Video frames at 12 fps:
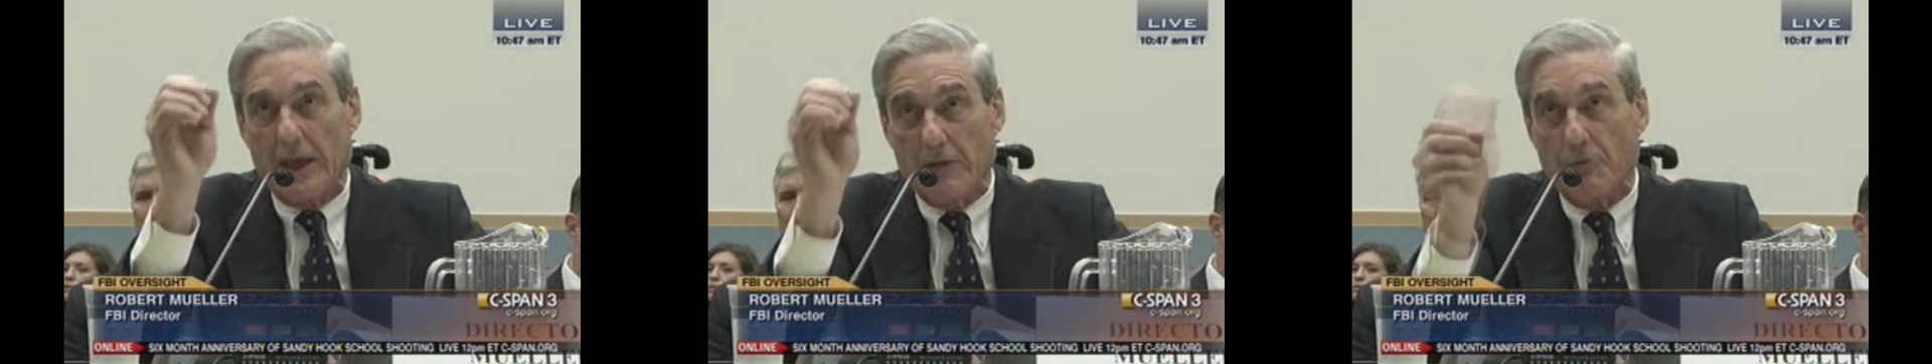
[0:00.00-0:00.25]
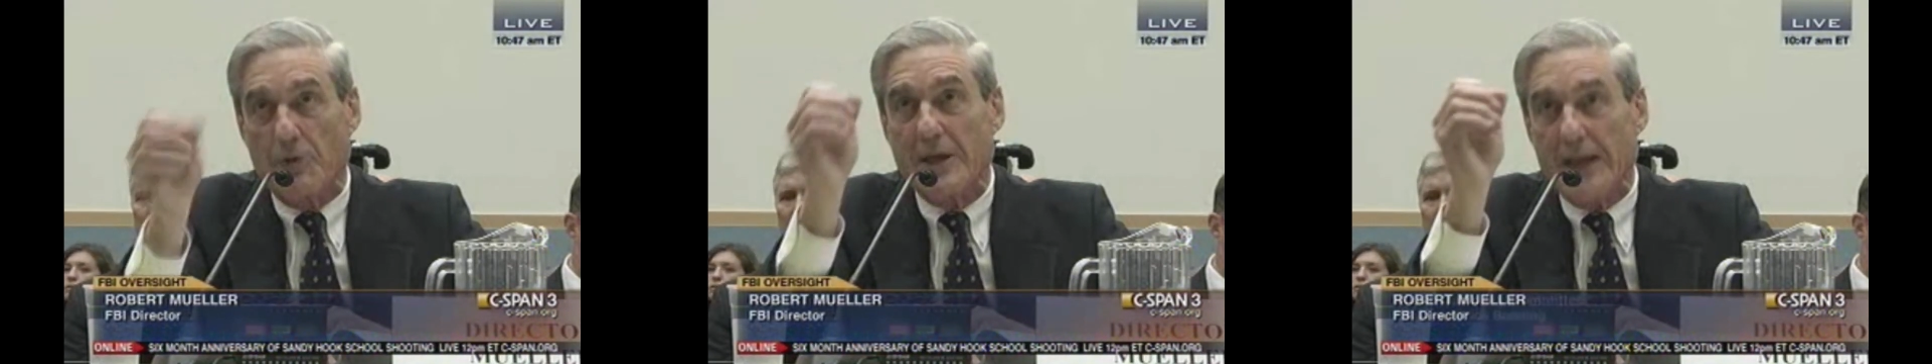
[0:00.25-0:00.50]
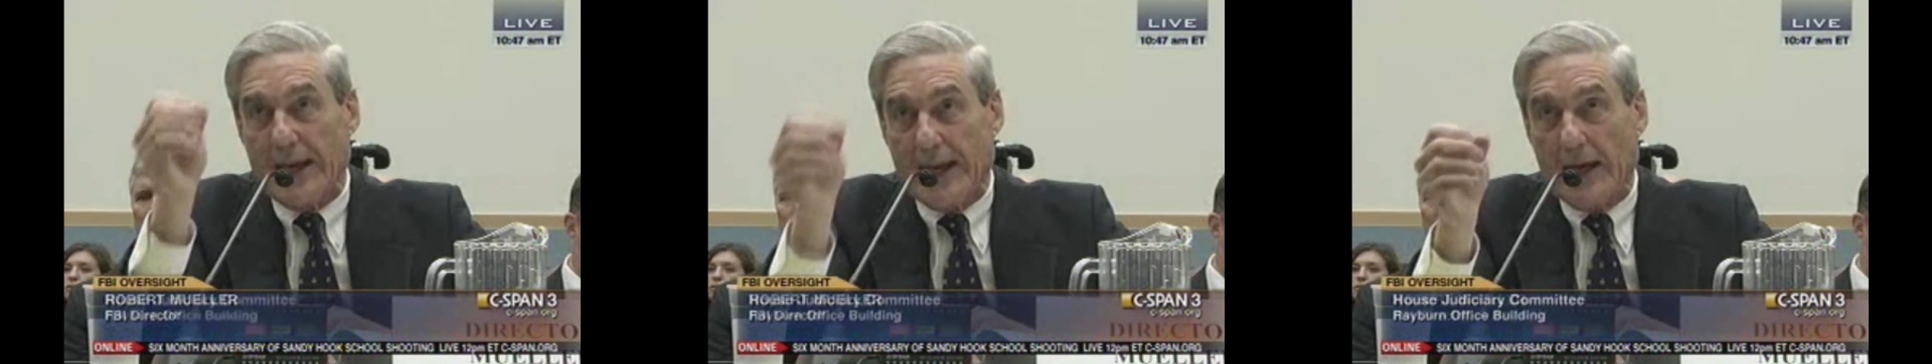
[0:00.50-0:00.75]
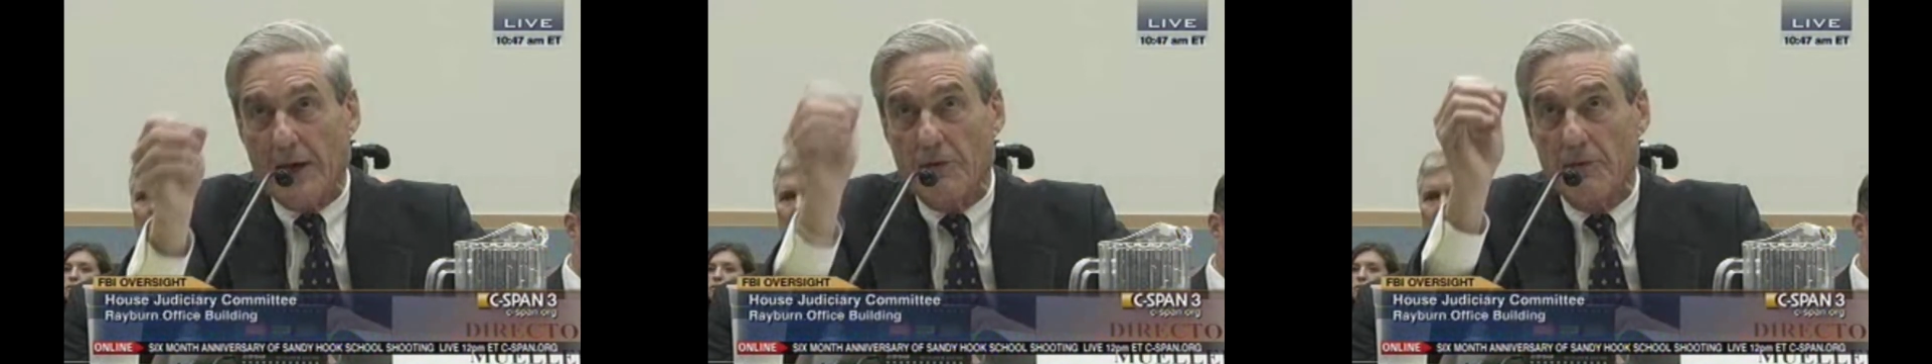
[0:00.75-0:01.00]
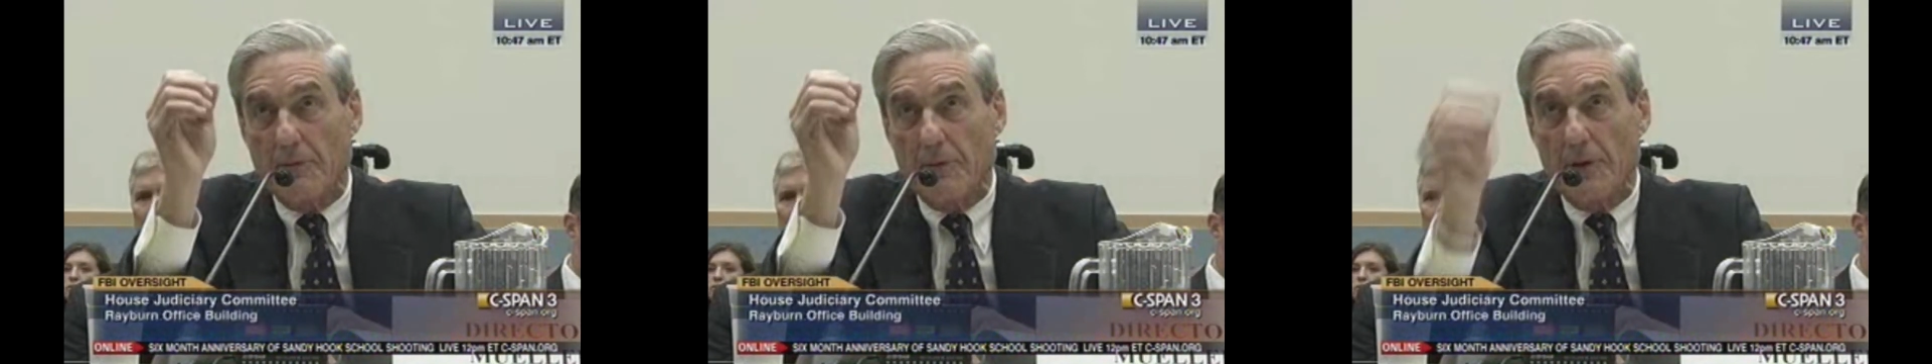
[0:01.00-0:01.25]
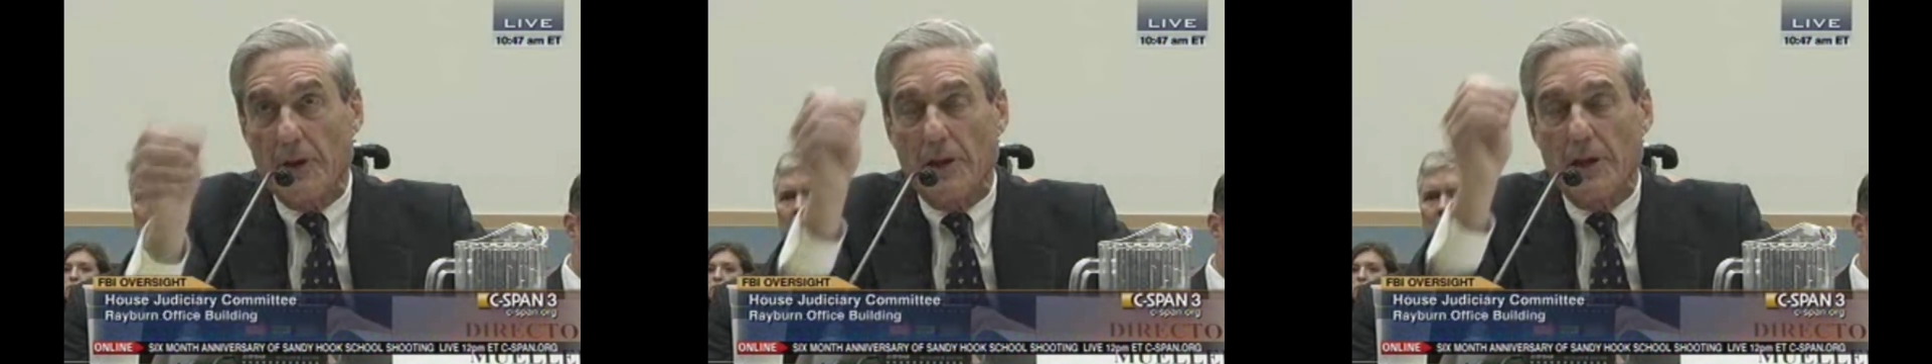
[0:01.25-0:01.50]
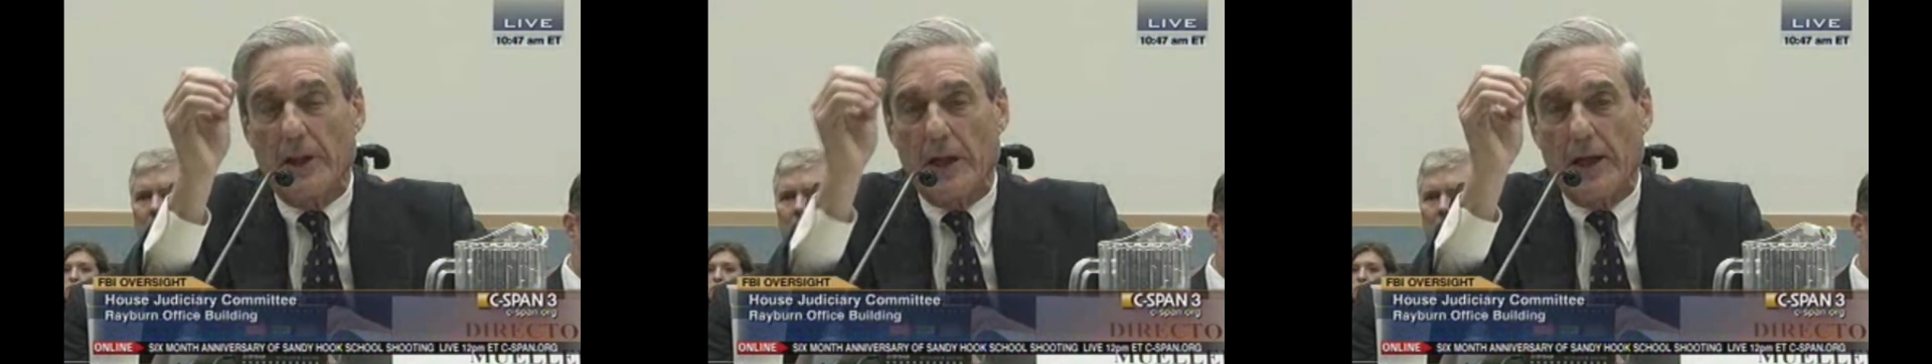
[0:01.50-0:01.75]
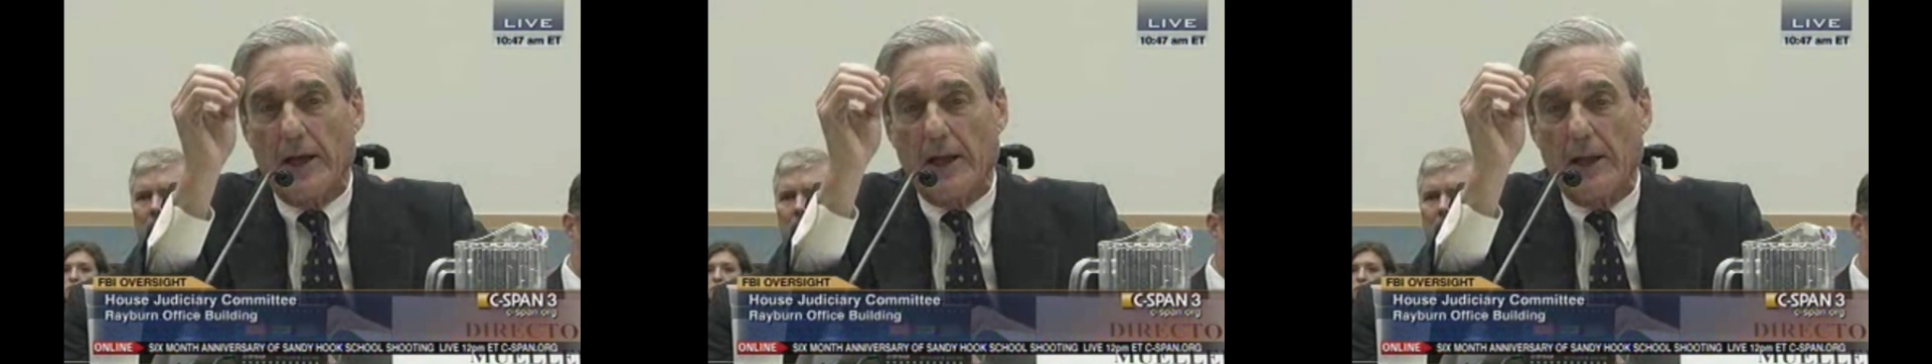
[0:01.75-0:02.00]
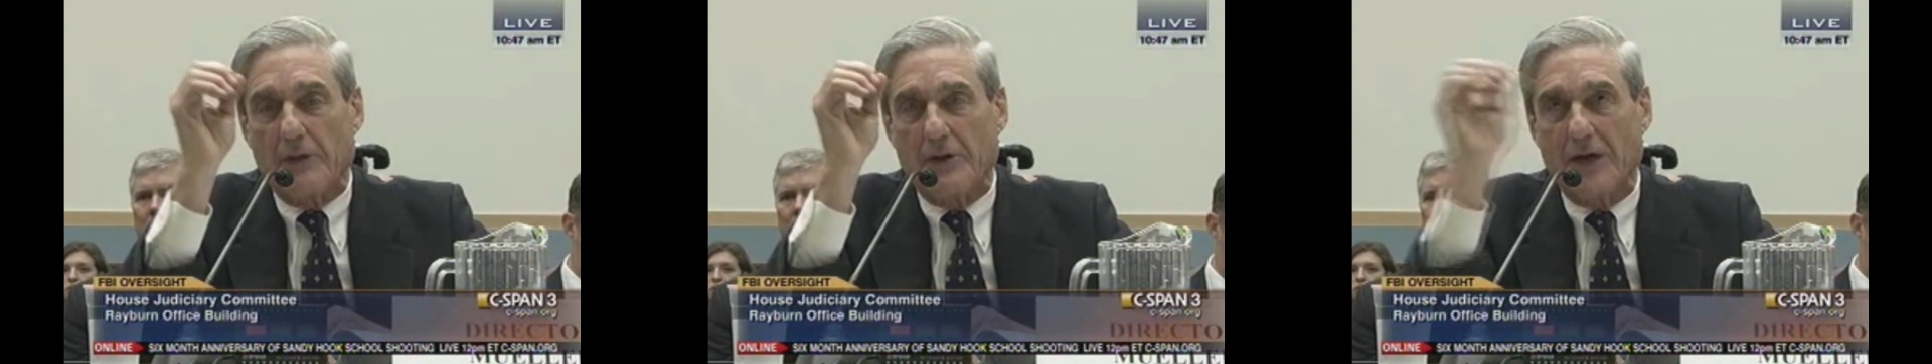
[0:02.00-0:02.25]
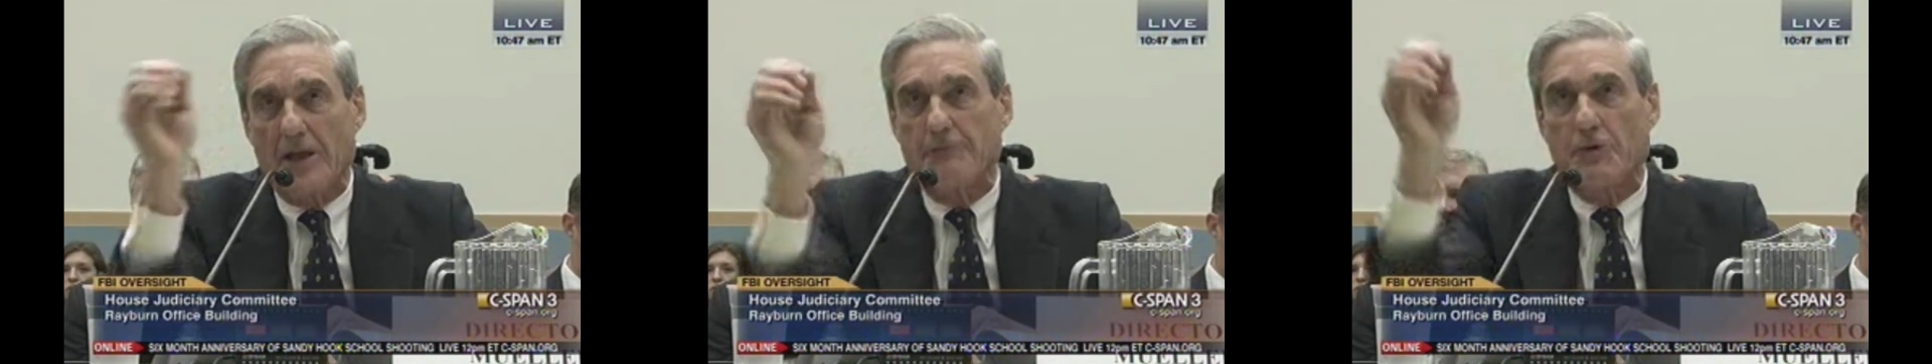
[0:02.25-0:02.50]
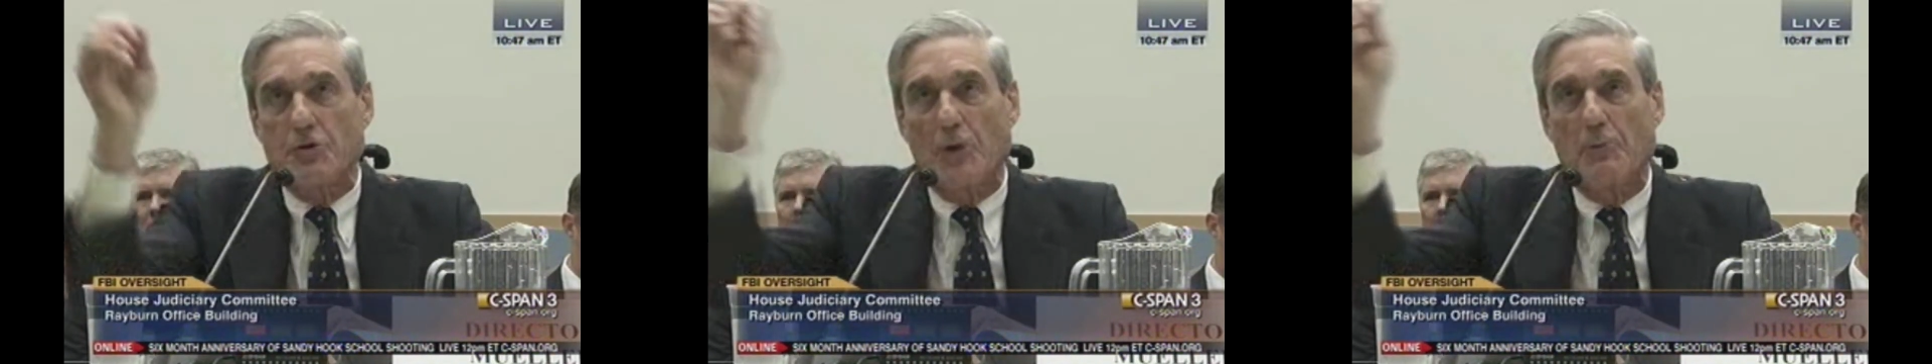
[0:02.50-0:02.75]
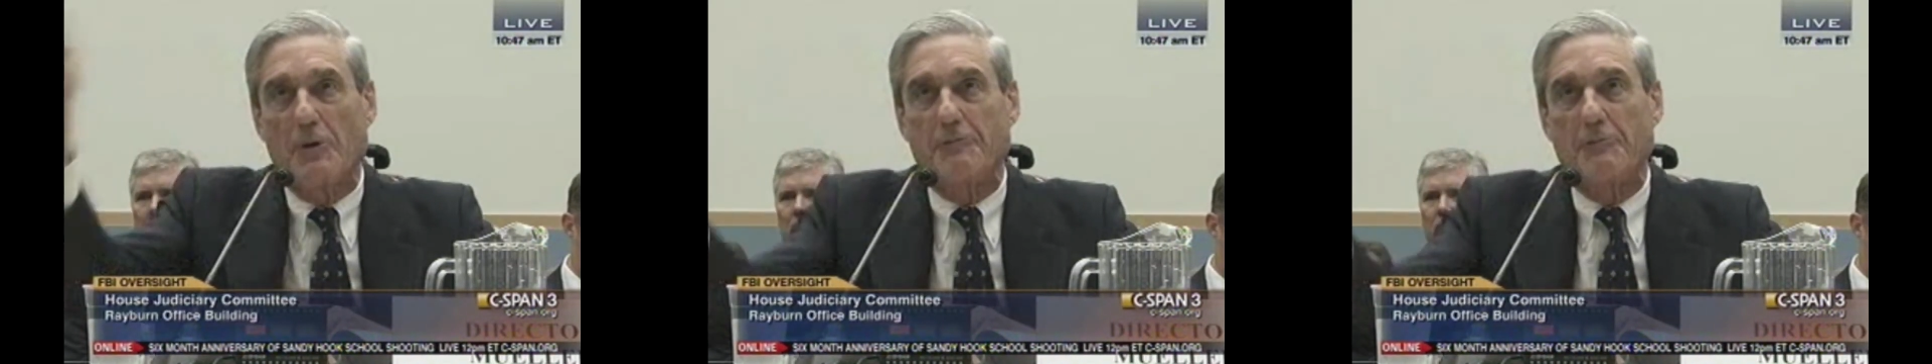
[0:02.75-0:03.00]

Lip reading: If we had The telephone number